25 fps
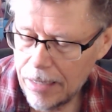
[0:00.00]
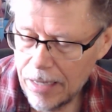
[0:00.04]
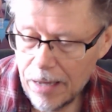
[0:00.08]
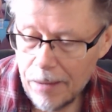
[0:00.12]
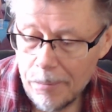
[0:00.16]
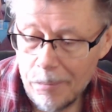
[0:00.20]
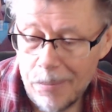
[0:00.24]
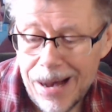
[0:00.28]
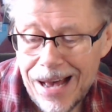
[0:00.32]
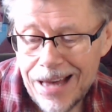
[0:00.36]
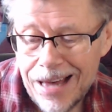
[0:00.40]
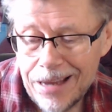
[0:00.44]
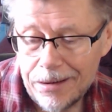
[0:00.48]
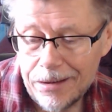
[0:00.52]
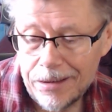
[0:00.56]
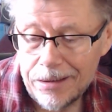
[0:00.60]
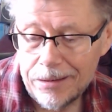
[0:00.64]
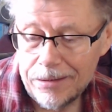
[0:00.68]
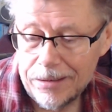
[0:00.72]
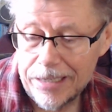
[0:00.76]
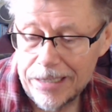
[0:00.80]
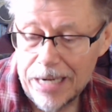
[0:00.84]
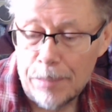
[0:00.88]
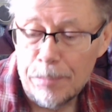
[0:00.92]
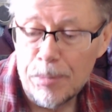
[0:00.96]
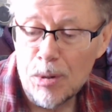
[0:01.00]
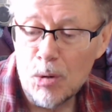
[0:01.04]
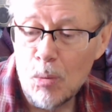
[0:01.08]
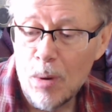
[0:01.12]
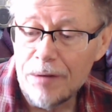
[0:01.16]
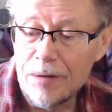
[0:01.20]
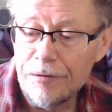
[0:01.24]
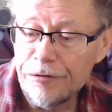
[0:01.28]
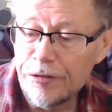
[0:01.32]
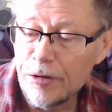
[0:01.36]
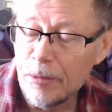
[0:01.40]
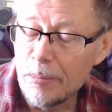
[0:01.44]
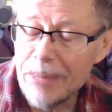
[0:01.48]
But number one
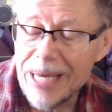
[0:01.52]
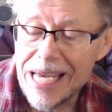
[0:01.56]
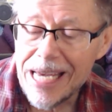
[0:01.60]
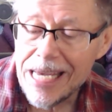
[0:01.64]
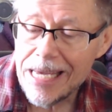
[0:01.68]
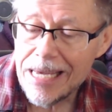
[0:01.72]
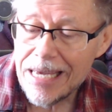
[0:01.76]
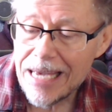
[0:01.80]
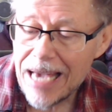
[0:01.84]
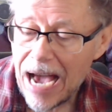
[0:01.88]
for me,